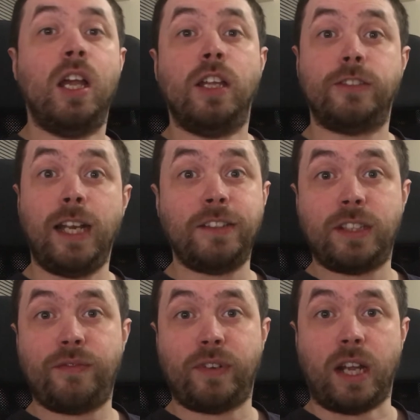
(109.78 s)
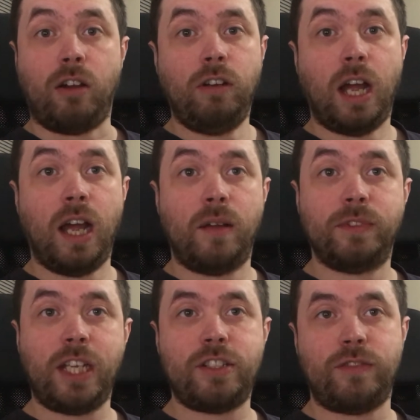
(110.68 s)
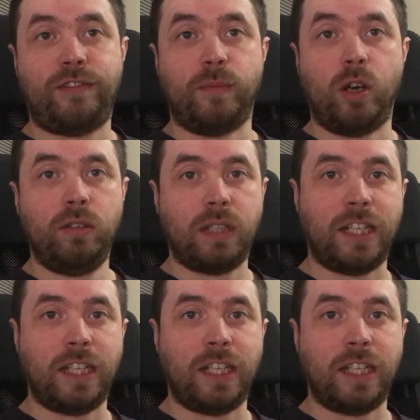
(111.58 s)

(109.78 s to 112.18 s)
So that's it for now. Stay tuned for more.